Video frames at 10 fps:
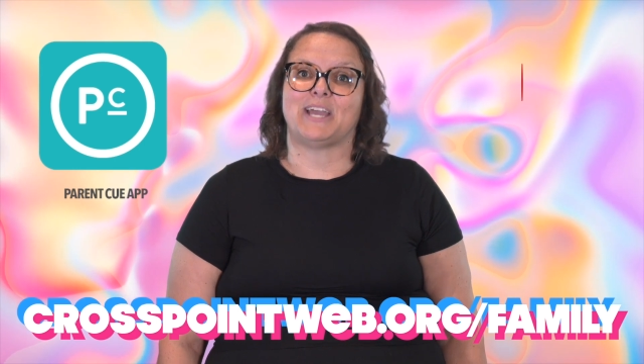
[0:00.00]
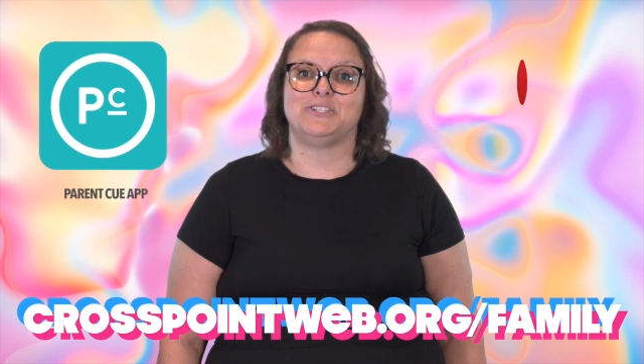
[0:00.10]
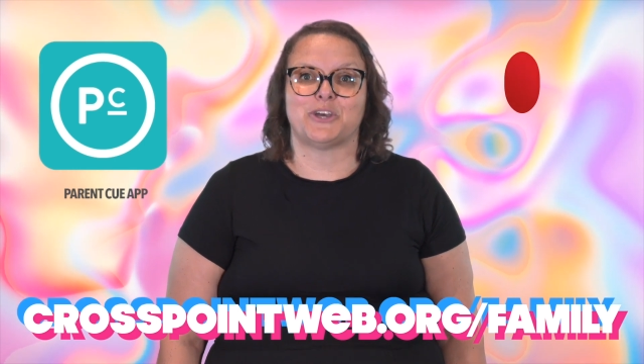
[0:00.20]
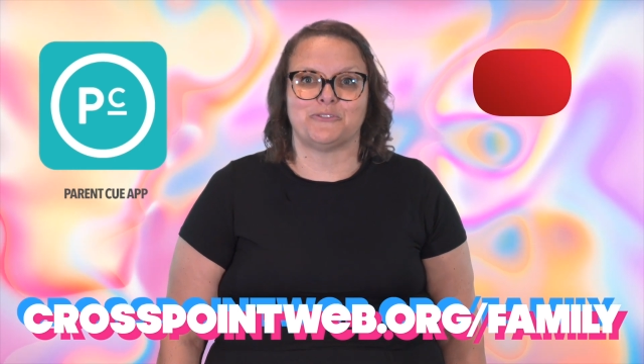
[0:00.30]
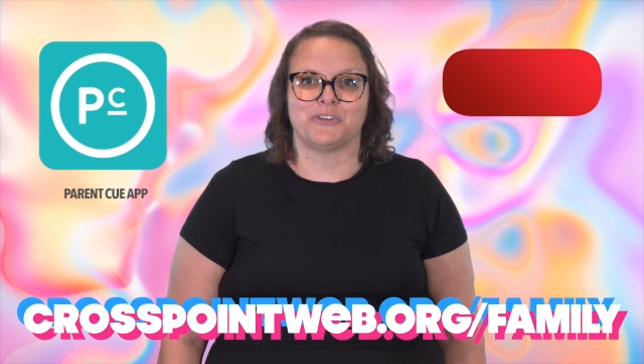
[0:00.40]

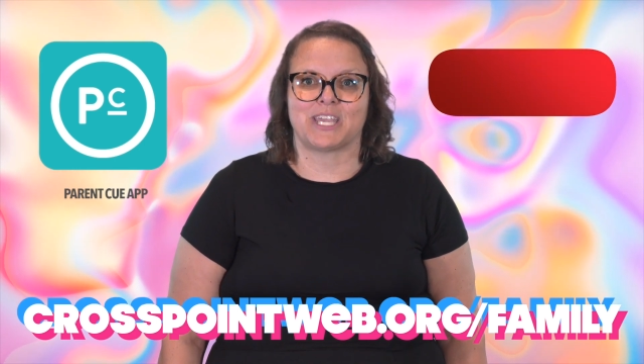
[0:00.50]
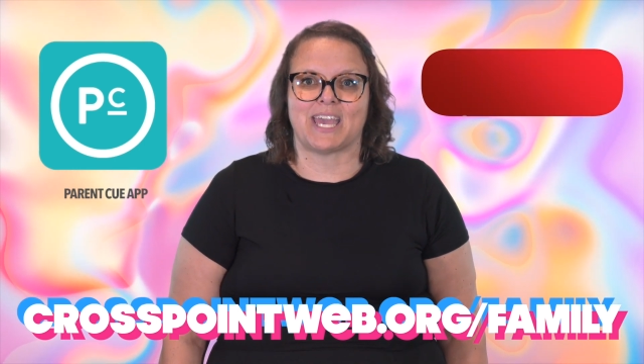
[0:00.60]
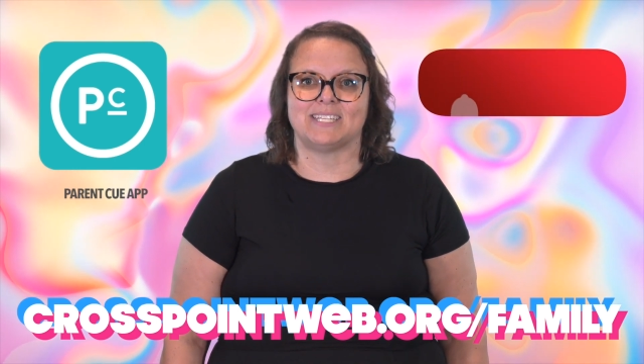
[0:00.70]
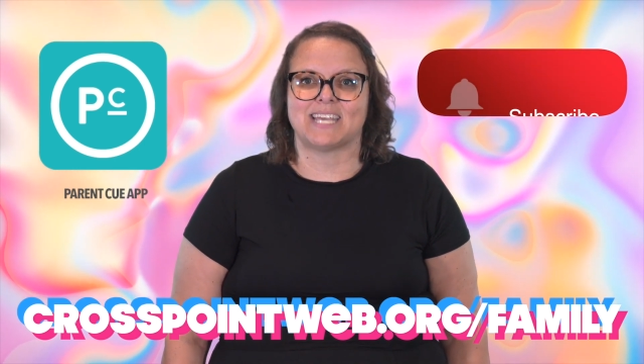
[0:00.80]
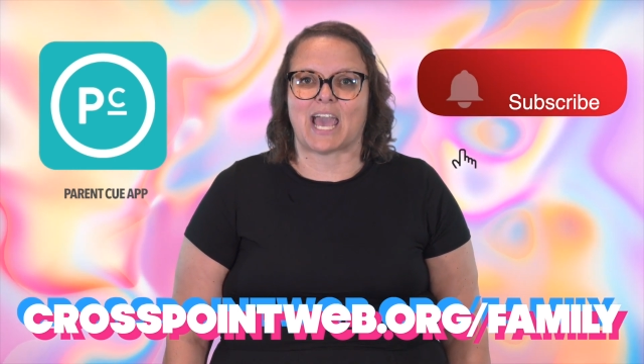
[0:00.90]
And don't
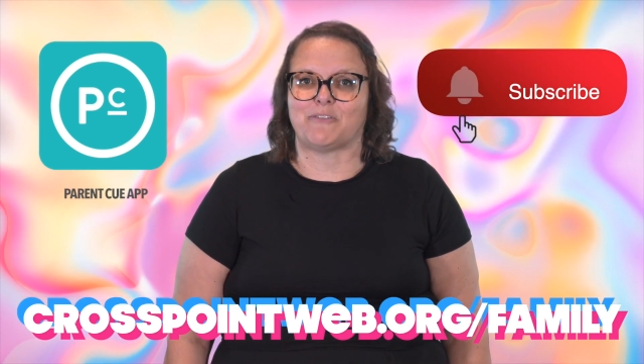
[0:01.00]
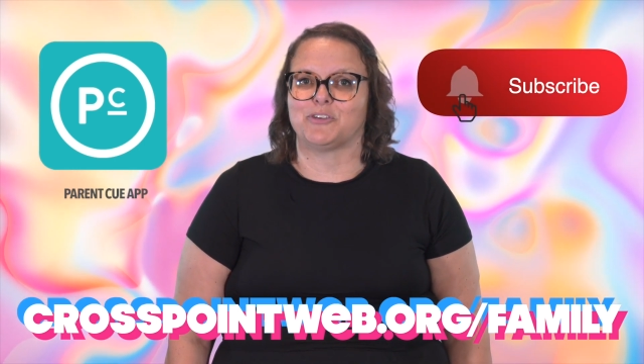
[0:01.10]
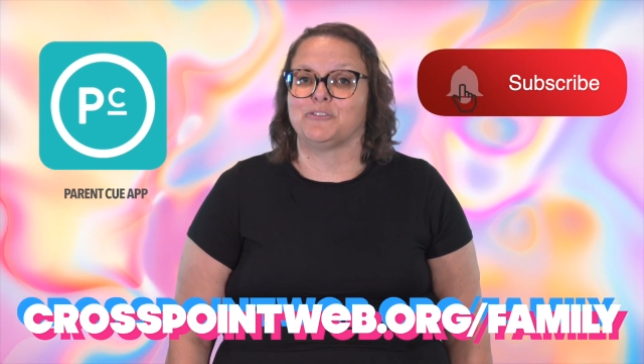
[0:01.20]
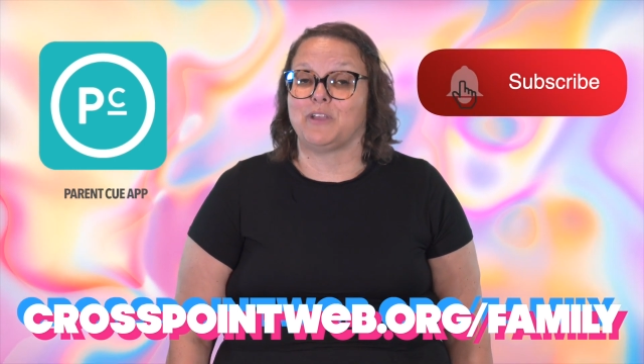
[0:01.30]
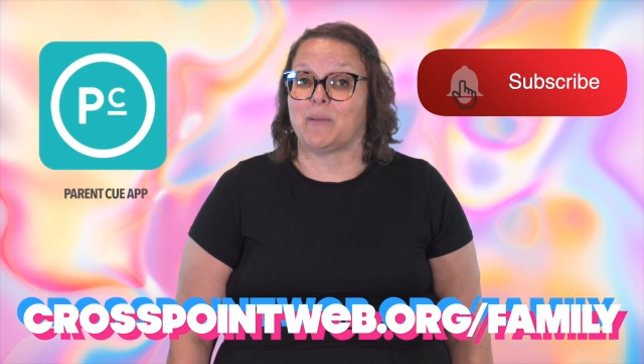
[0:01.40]
forget to have
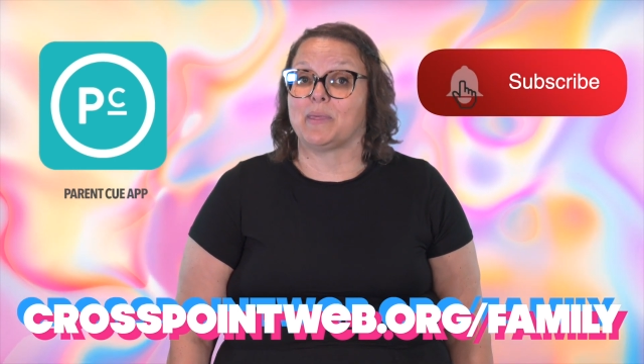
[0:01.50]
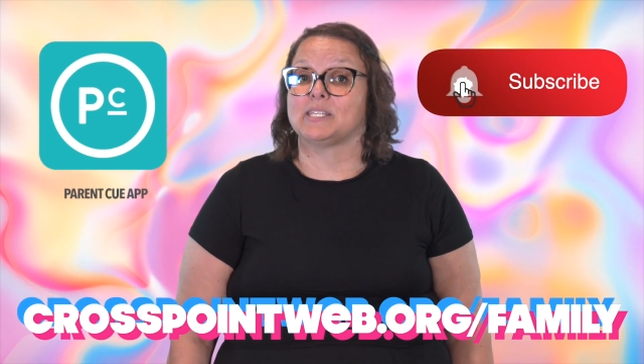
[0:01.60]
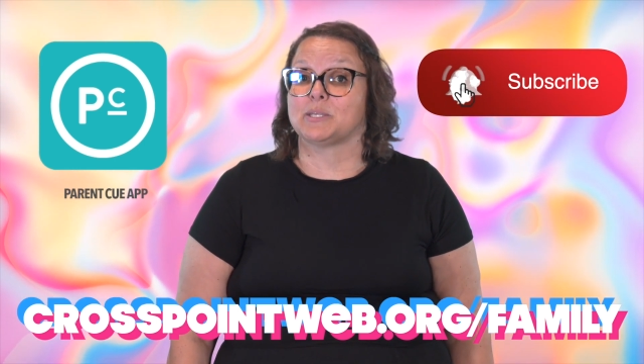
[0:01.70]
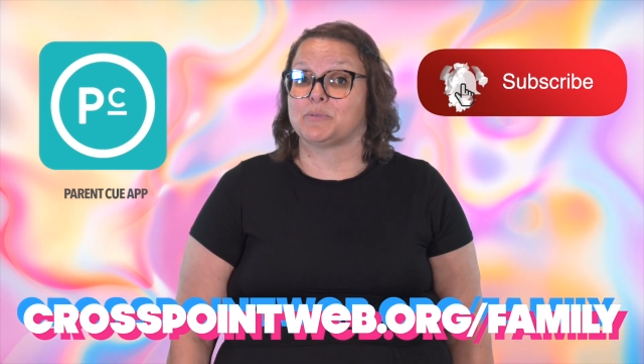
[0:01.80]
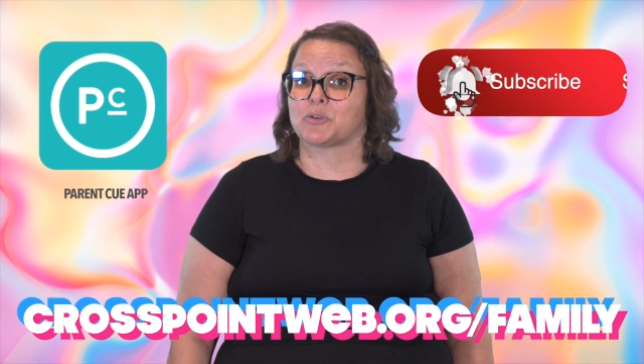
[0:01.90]
your family
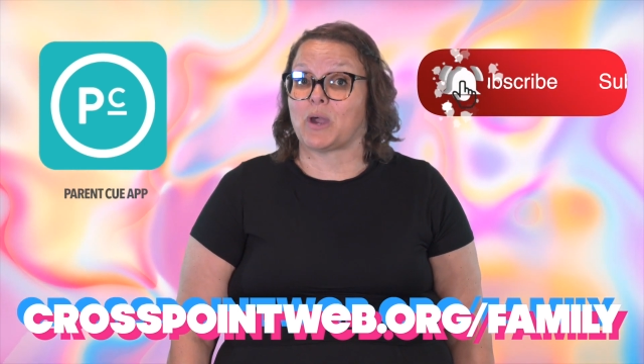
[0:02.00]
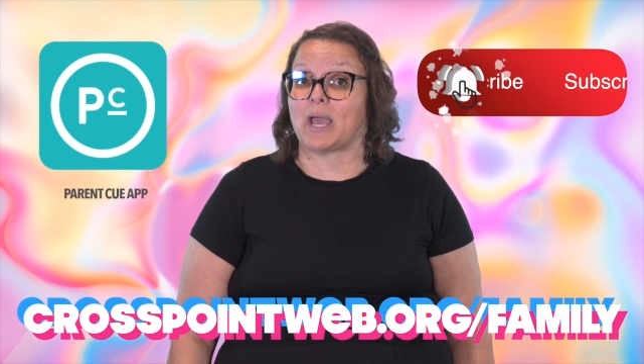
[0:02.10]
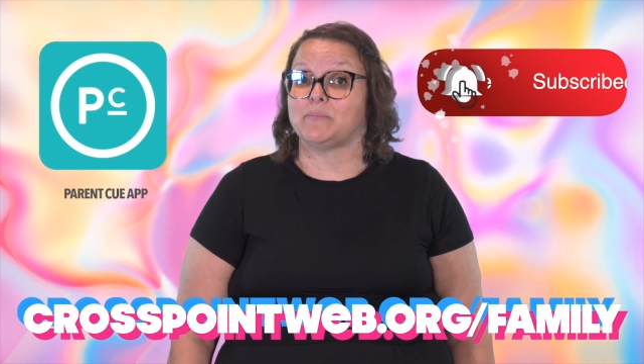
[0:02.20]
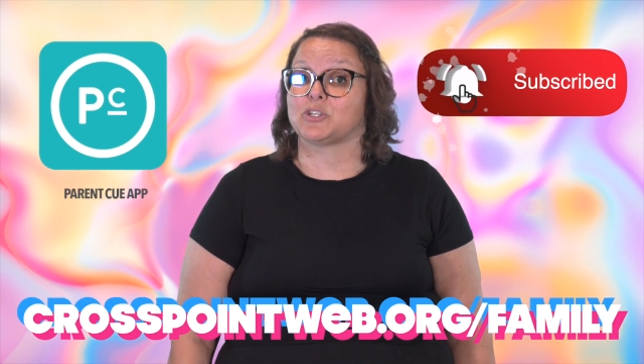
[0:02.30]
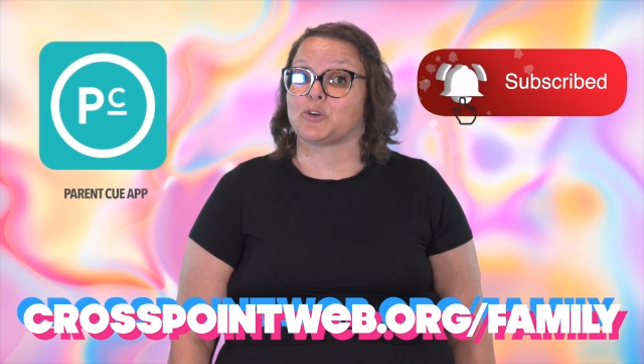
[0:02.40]

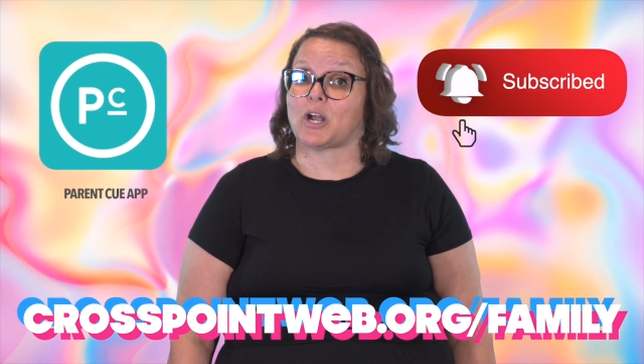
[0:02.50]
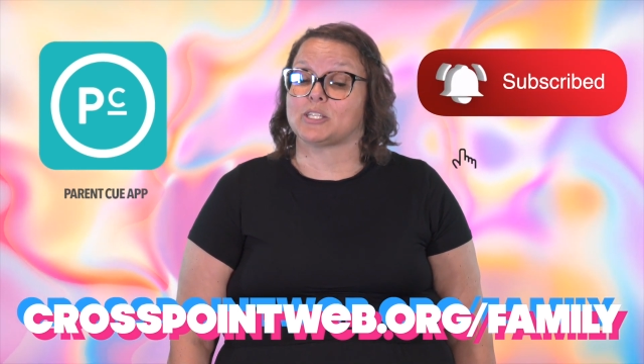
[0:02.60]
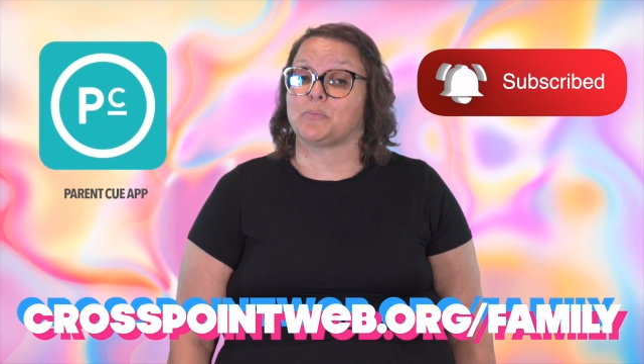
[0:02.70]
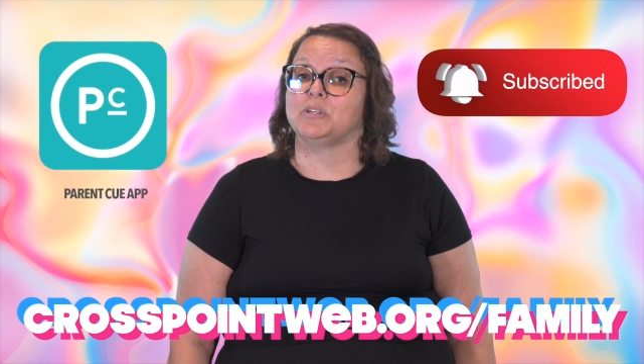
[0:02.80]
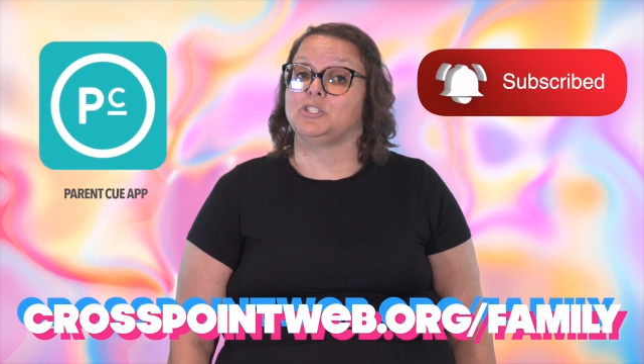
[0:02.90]
subscribe to
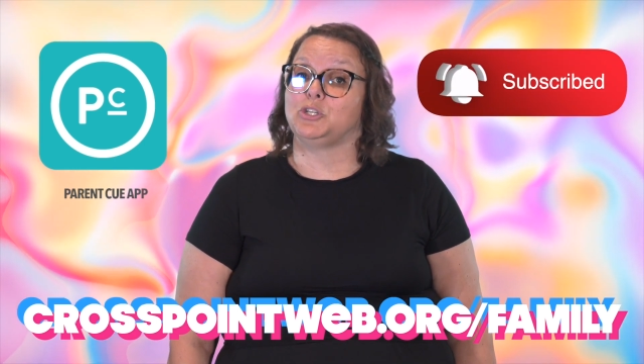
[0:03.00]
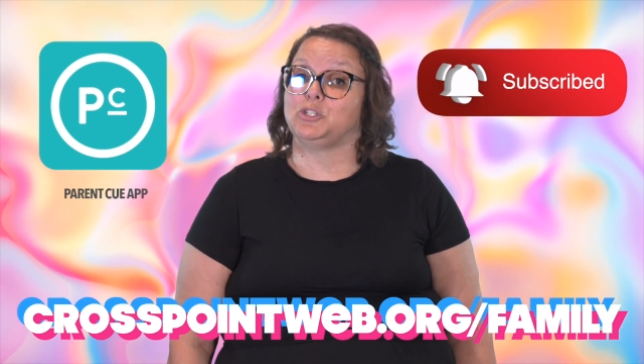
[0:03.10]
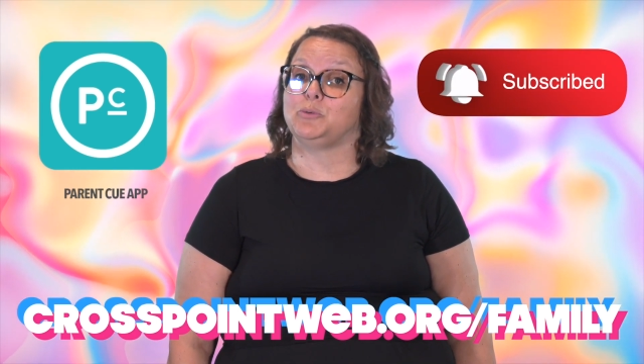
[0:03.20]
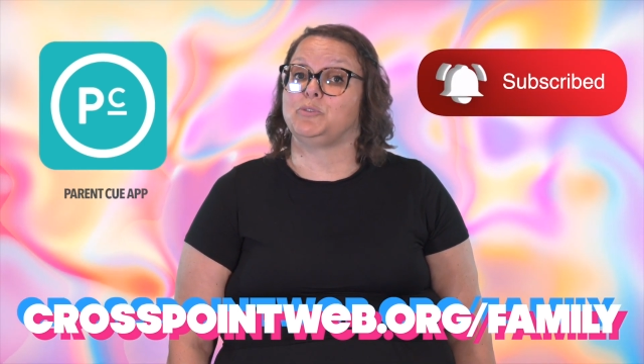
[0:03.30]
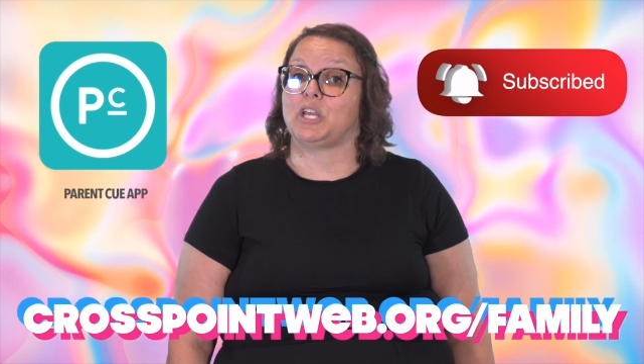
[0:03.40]
Crosspoint's
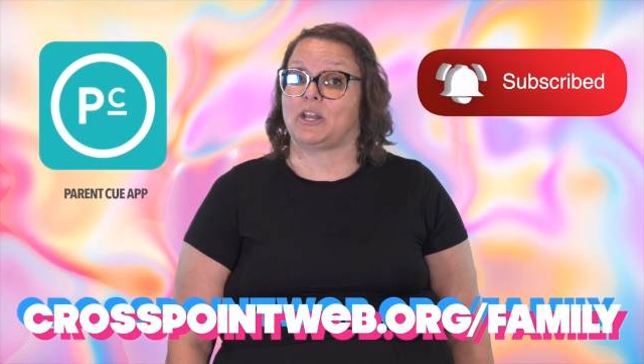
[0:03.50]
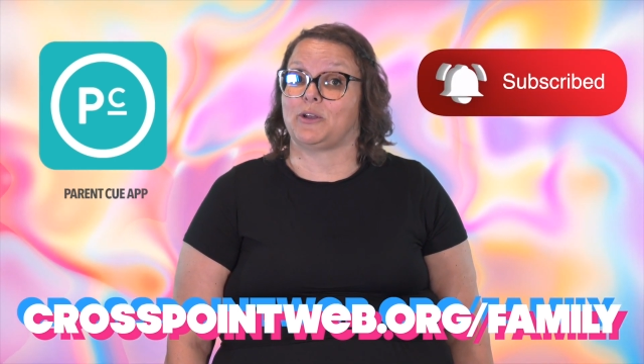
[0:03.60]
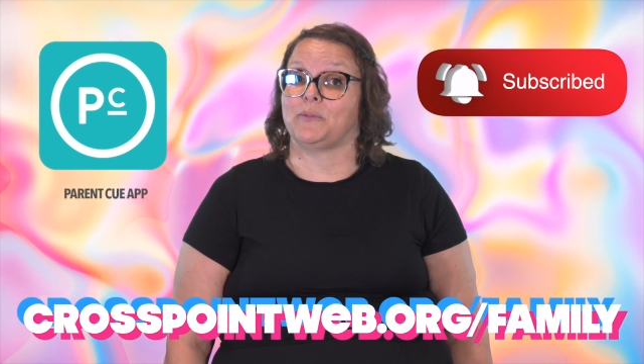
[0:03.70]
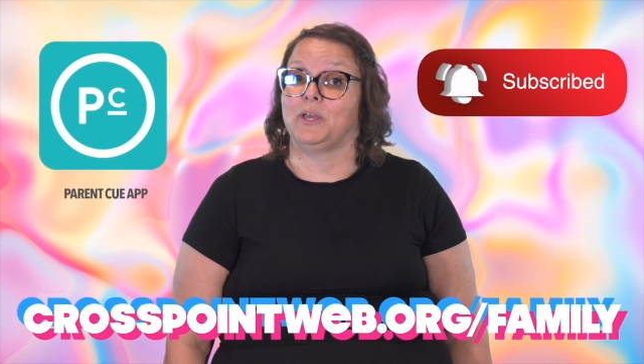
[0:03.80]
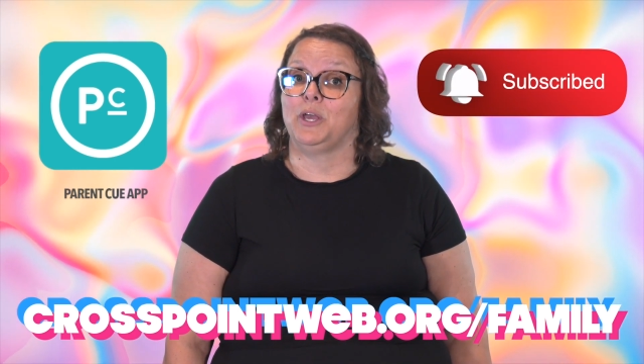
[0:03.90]
YouTube
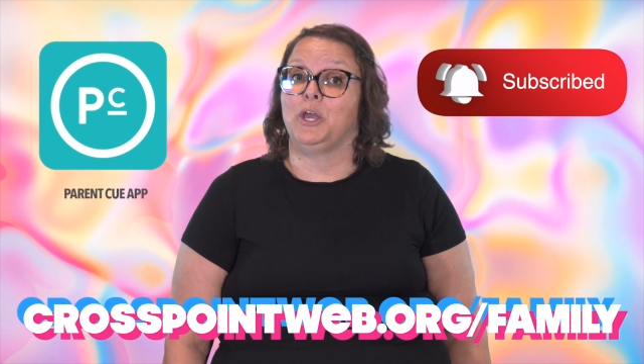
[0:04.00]
channel.